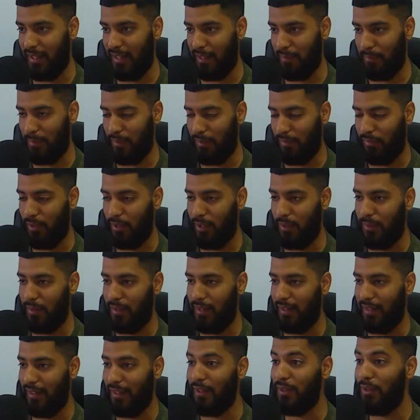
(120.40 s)
I've been
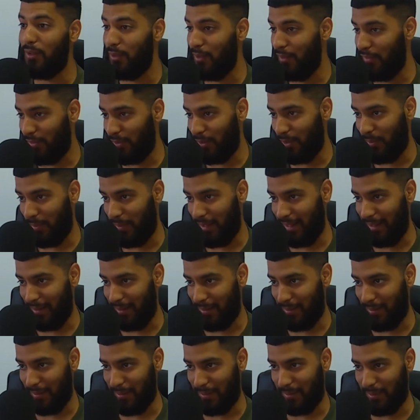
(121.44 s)
following you for a while,
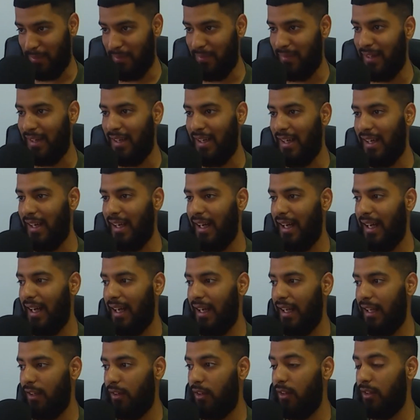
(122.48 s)
Kulsum,
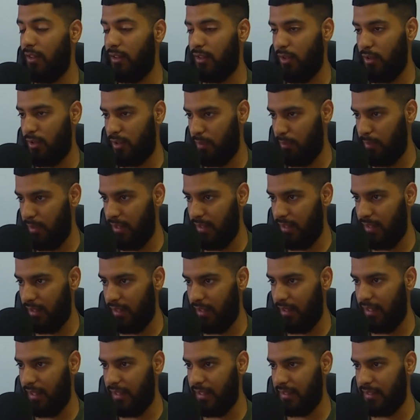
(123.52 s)
and on social
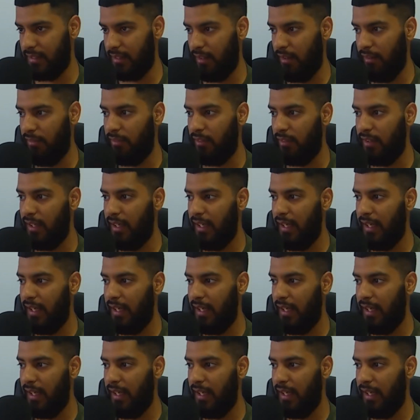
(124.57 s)
media and stuff.